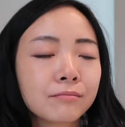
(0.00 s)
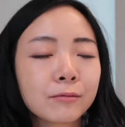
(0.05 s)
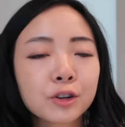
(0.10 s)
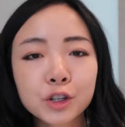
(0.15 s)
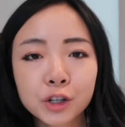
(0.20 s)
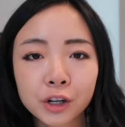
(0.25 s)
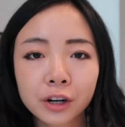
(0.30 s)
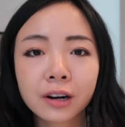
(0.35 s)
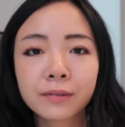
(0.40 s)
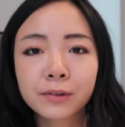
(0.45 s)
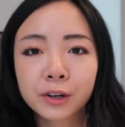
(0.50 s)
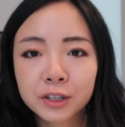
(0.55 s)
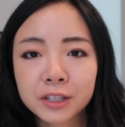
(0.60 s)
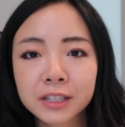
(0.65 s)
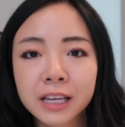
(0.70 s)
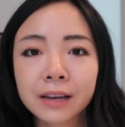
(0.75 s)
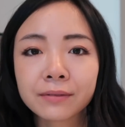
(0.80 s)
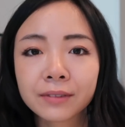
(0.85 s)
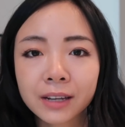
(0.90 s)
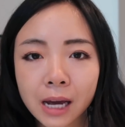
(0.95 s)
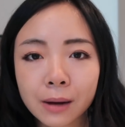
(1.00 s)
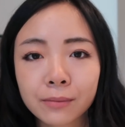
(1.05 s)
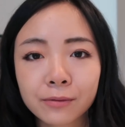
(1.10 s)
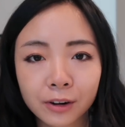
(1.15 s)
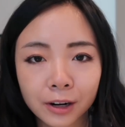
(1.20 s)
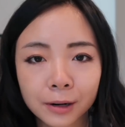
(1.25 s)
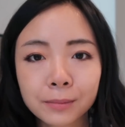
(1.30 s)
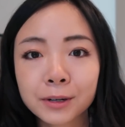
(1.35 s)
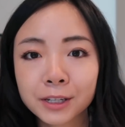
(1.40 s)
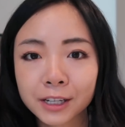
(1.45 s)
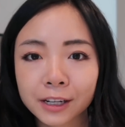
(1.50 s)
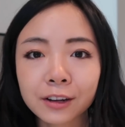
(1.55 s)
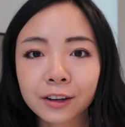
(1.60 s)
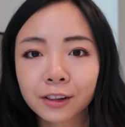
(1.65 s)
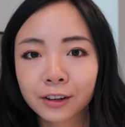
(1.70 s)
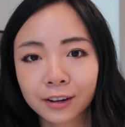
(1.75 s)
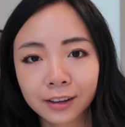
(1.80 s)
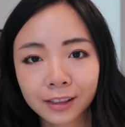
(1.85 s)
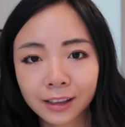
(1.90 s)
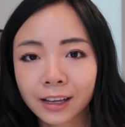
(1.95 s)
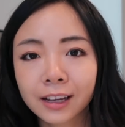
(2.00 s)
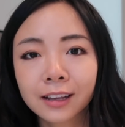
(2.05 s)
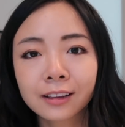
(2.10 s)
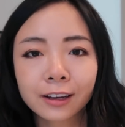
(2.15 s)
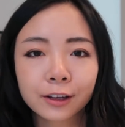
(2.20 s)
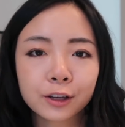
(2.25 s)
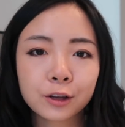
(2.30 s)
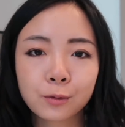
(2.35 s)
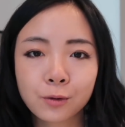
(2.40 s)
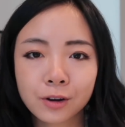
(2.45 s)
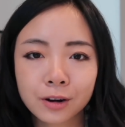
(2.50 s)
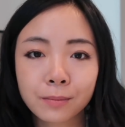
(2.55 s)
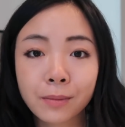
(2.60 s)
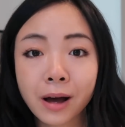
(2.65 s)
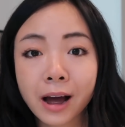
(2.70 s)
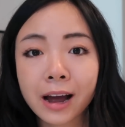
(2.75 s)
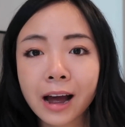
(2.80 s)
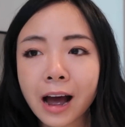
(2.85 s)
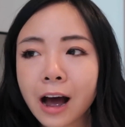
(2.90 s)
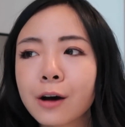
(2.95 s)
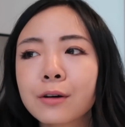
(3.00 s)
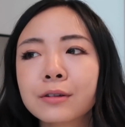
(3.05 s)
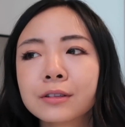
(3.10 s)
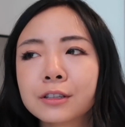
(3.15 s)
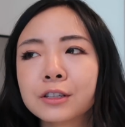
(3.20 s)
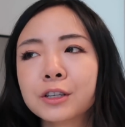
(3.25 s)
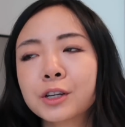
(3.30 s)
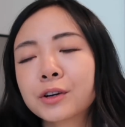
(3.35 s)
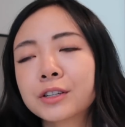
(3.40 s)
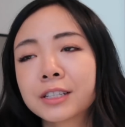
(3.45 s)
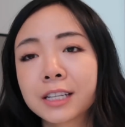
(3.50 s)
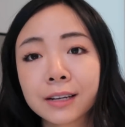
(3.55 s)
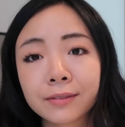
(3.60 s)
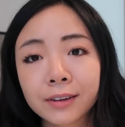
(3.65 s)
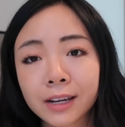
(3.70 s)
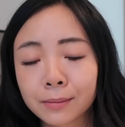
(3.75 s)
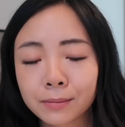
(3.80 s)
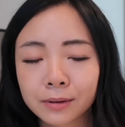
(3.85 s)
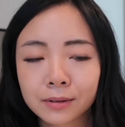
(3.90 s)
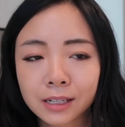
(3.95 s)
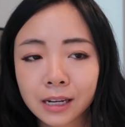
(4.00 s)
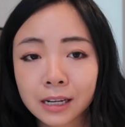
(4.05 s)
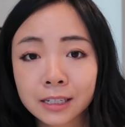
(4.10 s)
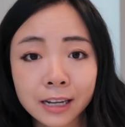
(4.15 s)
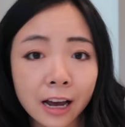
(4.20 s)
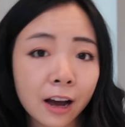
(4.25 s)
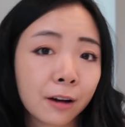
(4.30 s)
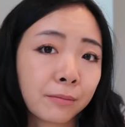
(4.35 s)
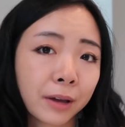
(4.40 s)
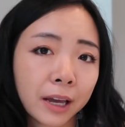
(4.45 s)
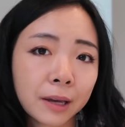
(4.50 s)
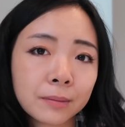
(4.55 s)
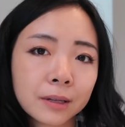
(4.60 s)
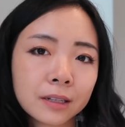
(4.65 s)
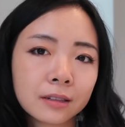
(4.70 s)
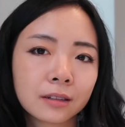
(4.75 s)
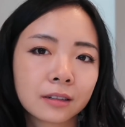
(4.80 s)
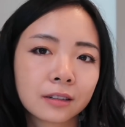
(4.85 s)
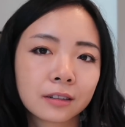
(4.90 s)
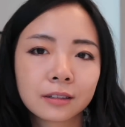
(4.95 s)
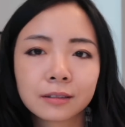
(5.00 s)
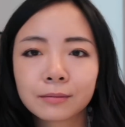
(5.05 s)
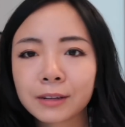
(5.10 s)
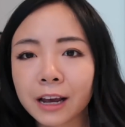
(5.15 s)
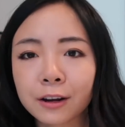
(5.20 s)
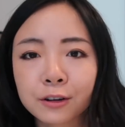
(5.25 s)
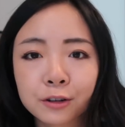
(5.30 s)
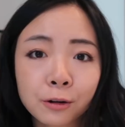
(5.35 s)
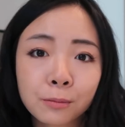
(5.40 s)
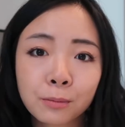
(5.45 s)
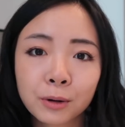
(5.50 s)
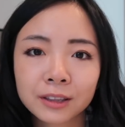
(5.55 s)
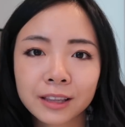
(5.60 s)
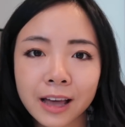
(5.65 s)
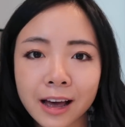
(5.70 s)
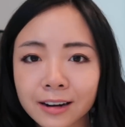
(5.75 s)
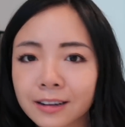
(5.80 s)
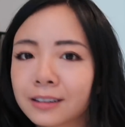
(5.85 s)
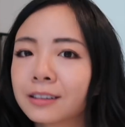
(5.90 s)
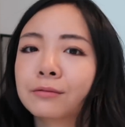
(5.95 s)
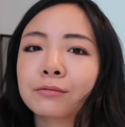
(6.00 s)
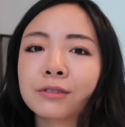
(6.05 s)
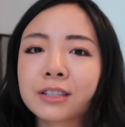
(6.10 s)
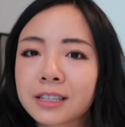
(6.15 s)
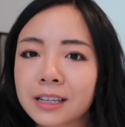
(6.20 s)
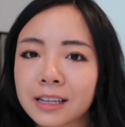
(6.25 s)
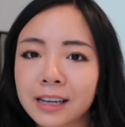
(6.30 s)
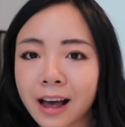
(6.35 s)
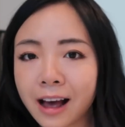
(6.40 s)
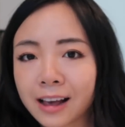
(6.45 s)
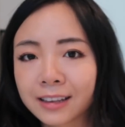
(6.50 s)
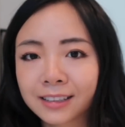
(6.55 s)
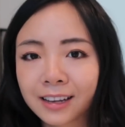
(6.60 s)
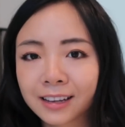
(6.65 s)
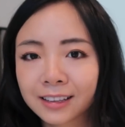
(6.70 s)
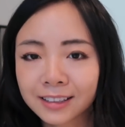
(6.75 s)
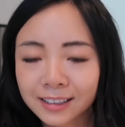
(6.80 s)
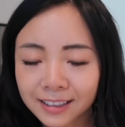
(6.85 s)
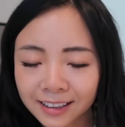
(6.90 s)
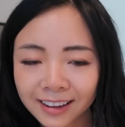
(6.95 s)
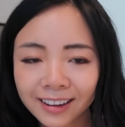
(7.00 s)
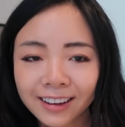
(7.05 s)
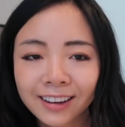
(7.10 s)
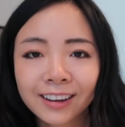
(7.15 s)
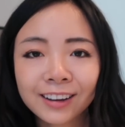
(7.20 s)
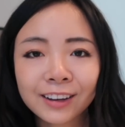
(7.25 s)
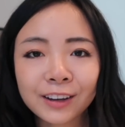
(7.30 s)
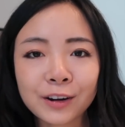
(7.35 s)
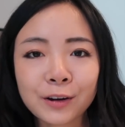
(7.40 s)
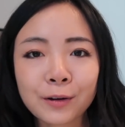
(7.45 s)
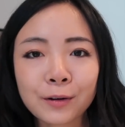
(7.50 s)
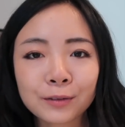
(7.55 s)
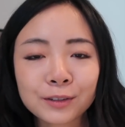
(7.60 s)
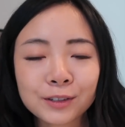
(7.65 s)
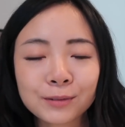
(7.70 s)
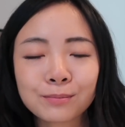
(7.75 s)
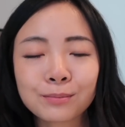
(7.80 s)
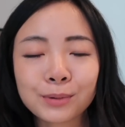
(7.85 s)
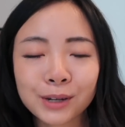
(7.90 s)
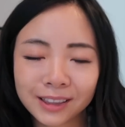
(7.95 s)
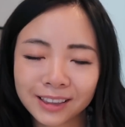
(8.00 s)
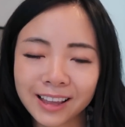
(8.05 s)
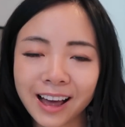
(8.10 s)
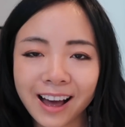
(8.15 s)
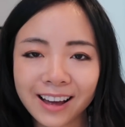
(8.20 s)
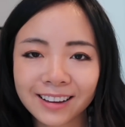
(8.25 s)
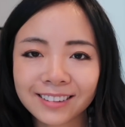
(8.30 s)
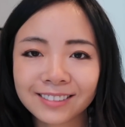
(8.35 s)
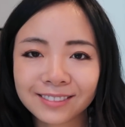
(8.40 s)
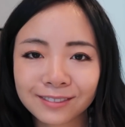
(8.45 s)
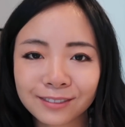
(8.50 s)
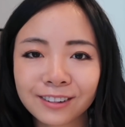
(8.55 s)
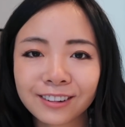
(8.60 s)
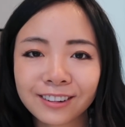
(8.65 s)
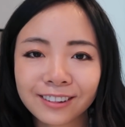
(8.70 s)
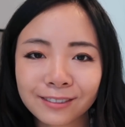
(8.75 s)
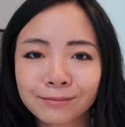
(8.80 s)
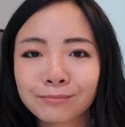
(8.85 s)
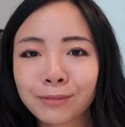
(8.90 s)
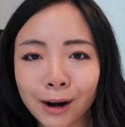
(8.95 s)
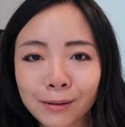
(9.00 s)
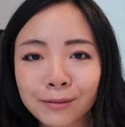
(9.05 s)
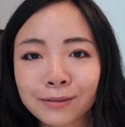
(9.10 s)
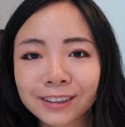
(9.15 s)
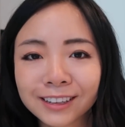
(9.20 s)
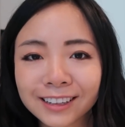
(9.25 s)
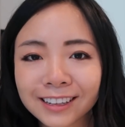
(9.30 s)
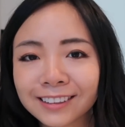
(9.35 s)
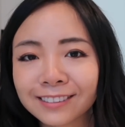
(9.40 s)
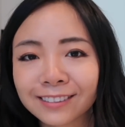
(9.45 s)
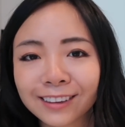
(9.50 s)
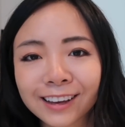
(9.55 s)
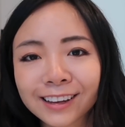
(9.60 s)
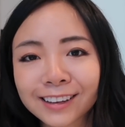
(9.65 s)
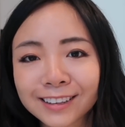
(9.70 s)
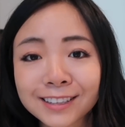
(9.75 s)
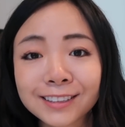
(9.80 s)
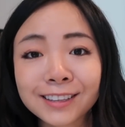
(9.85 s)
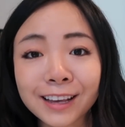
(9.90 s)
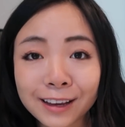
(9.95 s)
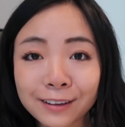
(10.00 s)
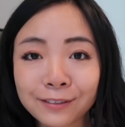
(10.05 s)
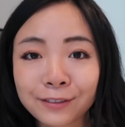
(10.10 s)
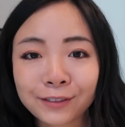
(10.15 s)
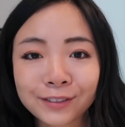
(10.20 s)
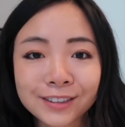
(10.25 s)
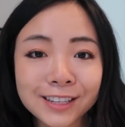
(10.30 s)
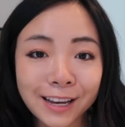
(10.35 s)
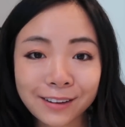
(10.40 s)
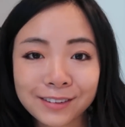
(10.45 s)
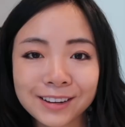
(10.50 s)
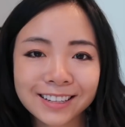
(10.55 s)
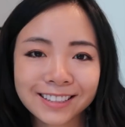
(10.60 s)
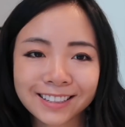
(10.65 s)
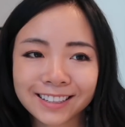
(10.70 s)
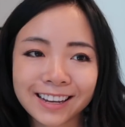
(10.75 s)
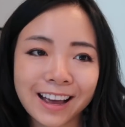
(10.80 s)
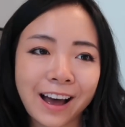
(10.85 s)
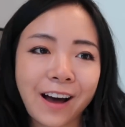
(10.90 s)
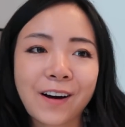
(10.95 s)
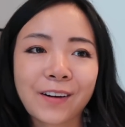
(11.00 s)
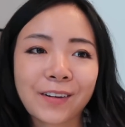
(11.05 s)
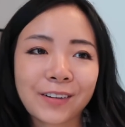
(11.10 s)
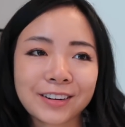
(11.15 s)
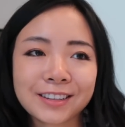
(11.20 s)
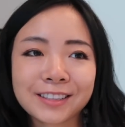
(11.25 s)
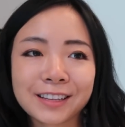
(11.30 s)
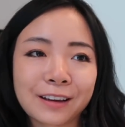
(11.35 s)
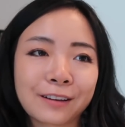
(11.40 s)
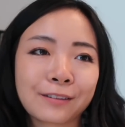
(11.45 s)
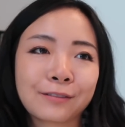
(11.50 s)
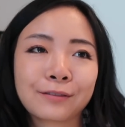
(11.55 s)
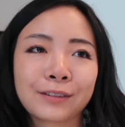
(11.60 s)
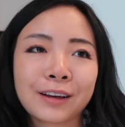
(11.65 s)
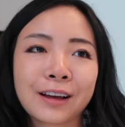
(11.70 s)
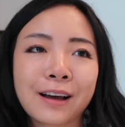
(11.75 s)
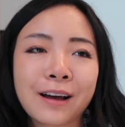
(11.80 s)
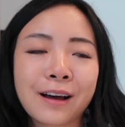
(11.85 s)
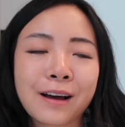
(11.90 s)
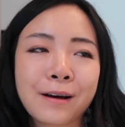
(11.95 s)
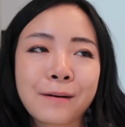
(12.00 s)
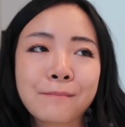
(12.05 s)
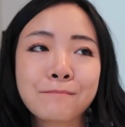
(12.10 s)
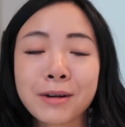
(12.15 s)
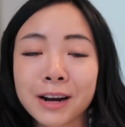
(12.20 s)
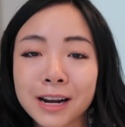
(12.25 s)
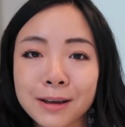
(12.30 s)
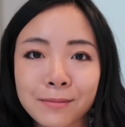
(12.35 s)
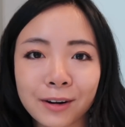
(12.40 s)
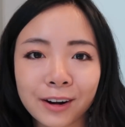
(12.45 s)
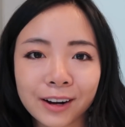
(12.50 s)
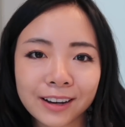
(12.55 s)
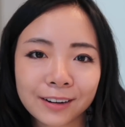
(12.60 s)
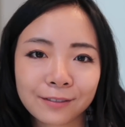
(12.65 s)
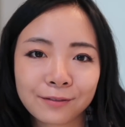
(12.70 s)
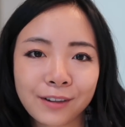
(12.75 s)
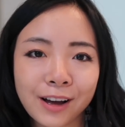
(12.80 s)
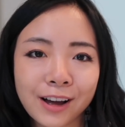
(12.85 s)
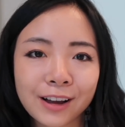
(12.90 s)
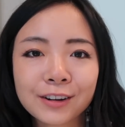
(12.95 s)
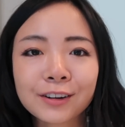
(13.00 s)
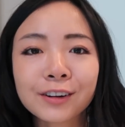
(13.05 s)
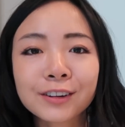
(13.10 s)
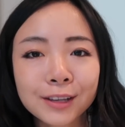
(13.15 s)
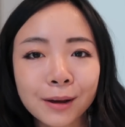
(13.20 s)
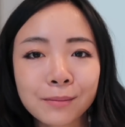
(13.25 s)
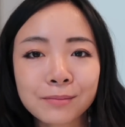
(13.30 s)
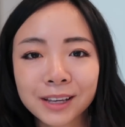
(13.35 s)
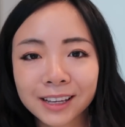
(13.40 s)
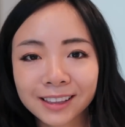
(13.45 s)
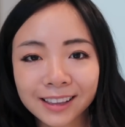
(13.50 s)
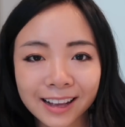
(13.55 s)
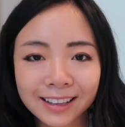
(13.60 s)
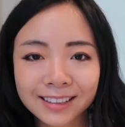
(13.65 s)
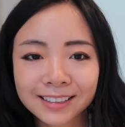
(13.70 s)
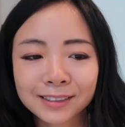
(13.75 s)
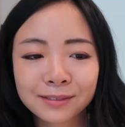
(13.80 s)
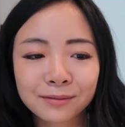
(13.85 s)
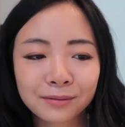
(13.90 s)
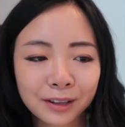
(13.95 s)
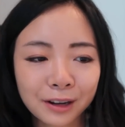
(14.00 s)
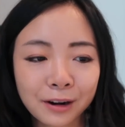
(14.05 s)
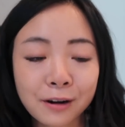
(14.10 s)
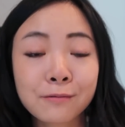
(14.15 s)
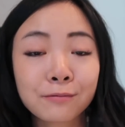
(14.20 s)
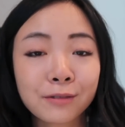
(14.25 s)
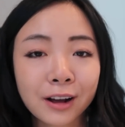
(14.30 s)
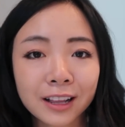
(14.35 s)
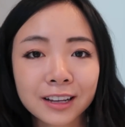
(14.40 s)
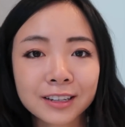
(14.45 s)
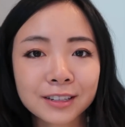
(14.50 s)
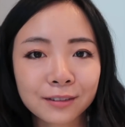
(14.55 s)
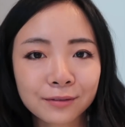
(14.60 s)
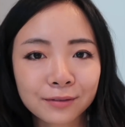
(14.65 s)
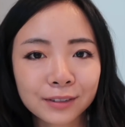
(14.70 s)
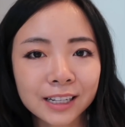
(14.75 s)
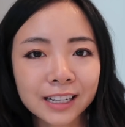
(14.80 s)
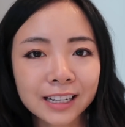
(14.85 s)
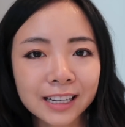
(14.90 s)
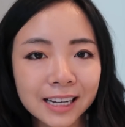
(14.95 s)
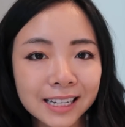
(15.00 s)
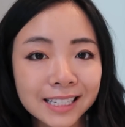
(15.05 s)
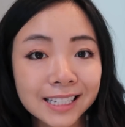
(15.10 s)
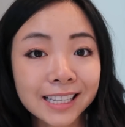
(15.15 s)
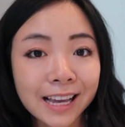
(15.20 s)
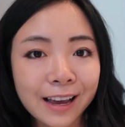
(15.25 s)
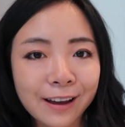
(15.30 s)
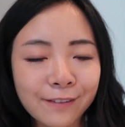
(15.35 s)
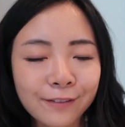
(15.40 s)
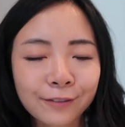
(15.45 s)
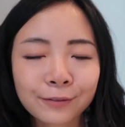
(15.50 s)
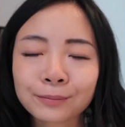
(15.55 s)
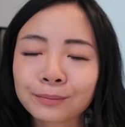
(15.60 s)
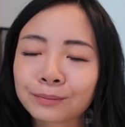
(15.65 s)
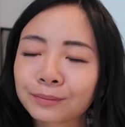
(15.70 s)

sure, if you're saving up for a particular thing, like you want to buy a house and you're saving up a down payment, yeah, don't put that in risky assets. You know, put that probably in like a safe savings account or safe money market fund or something that's, you know, relatively safe.